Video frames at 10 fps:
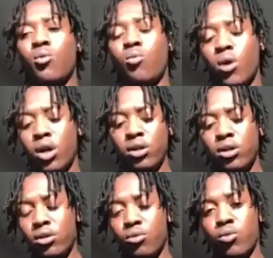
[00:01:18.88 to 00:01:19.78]
One
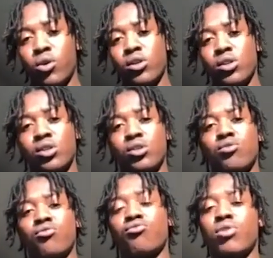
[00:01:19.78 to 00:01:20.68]
was
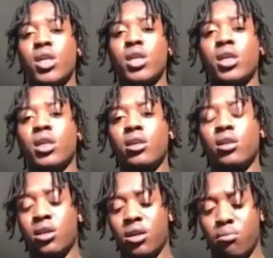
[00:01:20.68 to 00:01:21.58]
reading
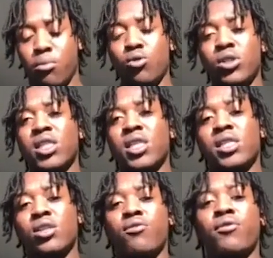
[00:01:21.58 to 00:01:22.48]
mostly
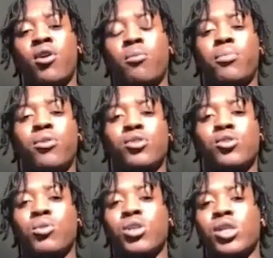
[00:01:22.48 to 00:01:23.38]
self-help books,
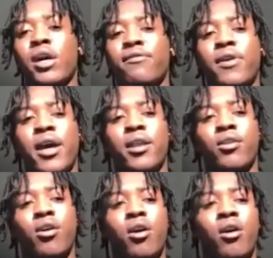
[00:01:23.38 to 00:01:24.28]
which I find
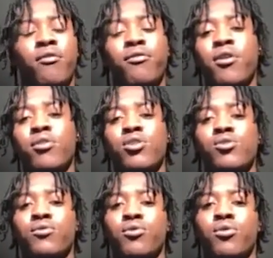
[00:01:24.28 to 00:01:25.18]
are very
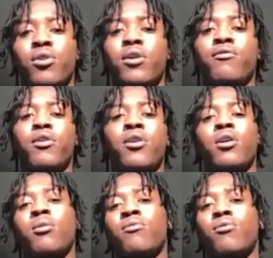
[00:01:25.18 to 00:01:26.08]
useful and very
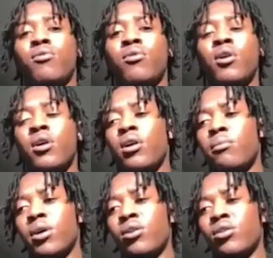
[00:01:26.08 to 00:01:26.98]
helpful
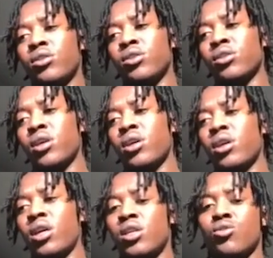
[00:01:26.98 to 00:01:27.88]
because
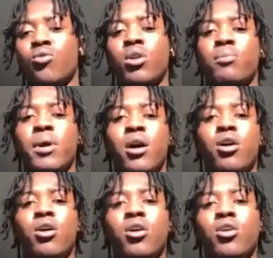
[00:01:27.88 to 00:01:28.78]
it's all about